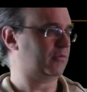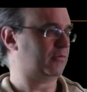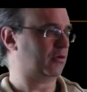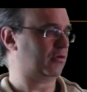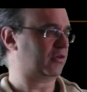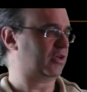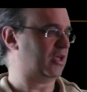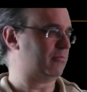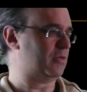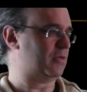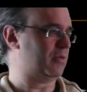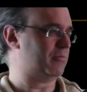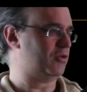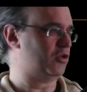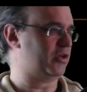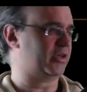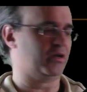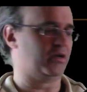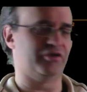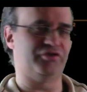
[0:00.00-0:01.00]
Okay, and maybe
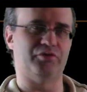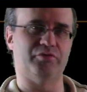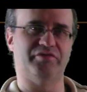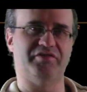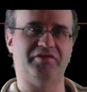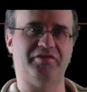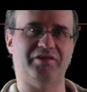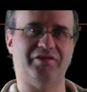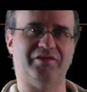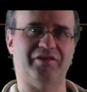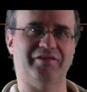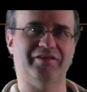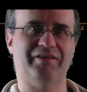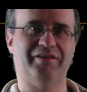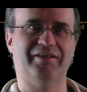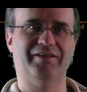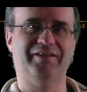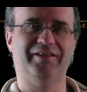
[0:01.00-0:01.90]
you can also see it on